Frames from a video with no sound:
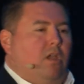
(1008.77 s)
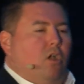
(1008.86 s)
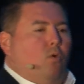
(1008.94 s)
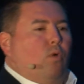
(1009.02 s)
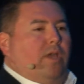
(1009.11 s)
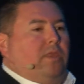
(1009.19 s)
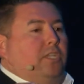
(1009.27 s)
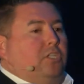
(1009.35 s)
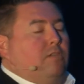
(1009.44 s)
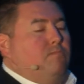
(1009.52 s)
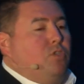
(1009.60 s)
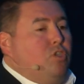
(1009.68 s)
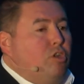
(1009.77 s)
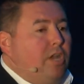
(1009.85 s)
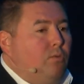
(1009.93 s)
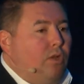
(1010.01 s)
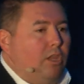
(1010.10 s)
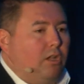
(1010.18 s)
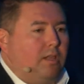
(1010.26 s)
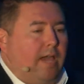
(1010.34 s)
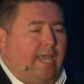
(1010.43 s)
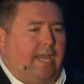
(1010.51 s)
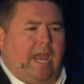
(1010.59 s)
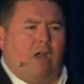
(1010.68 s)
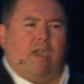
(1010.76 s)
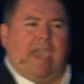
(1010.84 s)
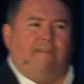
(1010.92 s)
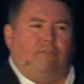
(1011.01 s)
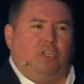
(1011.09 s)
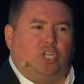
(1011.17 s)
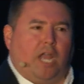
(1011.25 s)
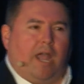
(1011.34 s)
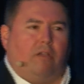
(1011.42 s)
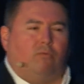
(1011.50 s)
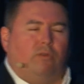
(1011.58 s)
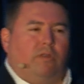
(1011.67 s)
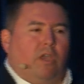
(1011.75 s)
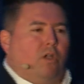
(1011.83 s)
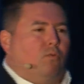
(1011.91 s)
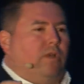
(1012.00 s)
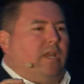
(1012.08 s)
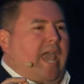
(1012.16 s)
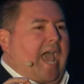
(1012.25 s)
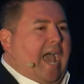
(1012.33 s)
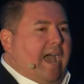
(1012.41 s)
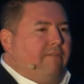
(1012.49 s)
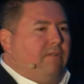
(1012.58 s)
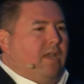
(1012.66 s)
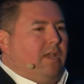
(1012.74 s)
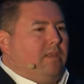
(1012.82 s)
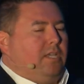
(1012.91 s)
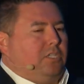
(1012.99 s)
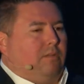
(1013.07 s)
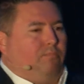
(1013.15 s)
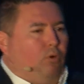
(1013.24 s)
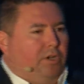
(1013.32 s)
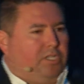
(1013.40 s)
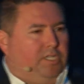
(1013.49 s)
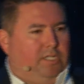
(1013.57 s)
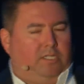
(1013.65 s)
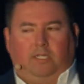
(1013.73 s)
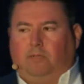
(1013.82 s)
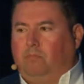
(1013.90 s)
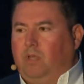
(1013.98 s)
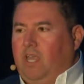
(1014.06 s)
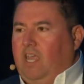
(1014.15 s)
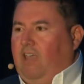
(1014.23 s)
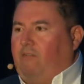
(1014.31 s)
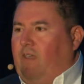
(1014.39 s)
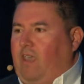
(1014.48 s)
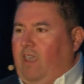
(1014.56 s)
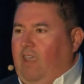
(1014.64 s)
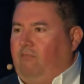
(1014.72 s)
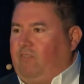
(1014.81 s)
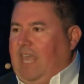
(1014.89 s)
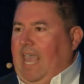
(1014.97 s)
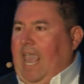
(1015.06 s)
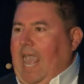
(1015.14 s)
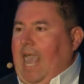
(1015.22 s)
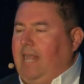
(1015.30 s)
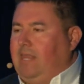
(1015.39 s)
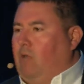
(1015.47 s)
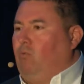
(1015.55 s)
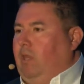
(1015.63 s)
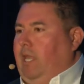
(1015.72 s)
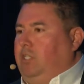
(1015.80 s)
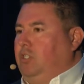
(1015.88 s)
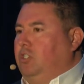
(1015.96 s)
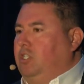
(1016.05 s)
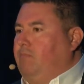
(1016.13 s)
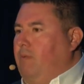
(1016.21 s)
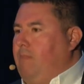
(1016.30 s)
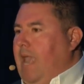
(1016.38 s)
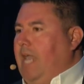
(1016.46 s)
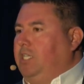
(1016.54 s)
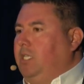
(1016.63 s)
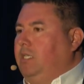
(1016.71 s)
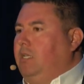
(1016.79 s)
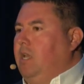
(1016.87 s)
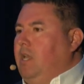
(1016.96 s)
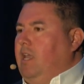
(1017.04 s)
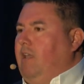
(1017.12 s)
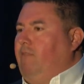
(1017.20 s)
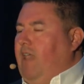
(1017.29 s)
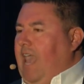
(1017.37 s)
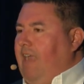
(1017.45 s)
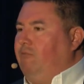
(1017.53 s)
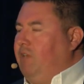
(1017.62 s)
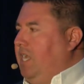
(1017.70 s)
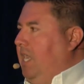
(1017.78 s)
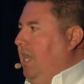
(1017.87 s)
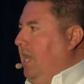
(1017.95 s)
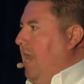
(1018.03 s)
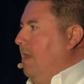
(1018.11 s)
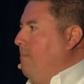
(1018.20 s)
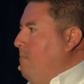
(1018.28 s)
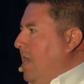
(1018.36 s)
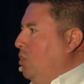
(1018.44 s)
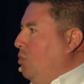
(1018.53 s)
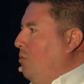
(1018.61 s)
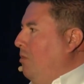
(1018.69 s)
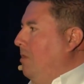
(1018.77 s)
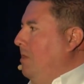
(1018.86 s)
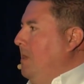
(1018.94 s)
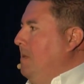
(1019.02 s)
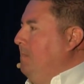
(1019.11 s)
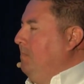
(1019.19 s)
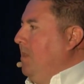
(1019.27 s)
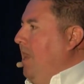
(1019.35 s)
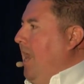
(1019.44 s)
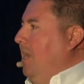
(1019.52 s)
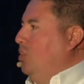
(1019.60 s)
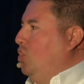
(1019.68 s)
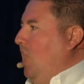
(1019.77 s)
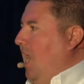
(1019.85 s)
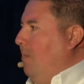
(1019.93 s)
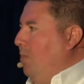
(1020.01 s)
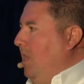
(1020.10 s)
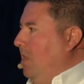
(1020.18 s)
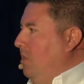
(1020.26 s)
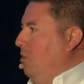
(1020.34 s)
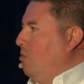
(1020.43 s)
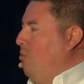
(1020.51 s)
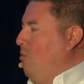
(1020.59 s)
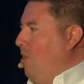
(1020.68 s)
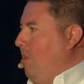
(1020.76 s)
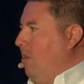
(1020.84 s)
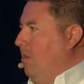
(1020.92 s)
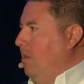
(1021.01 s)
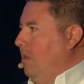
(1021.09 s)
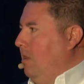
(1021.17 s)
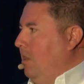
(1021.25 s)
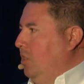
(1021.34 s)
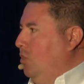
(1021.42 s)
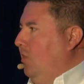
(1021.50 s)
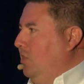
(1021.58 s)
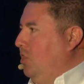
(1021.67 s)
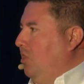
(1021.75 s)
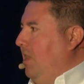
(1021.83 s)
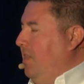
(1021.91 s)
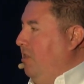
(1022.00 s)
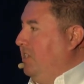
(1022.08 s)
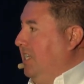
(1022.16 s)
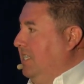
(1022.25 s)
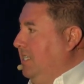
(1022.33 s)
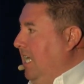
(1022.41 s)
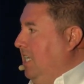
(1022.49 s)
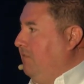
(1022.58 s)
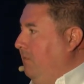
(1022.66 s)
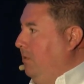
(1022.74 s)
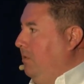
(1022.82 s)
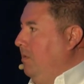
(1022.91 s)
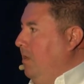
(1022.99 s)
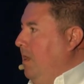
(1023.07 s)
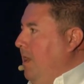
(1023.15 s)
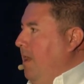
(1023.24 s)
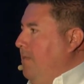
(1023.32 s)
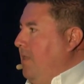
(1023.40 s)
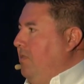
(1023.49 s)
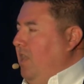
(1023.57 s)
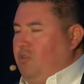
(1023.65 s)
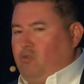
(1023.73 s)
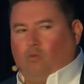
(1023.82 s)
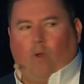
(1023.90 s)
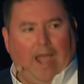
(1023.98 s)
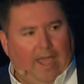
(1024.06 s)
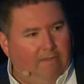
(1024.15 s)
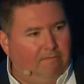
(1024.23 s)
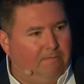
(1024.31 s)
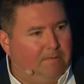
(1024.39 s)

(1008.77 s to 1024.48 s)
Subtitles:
what this community would look like and how every child would have this support system if they had that relationship. Imagine if every kid had a mentor and a champion in their corner to ensure that they're successful, that they thrive,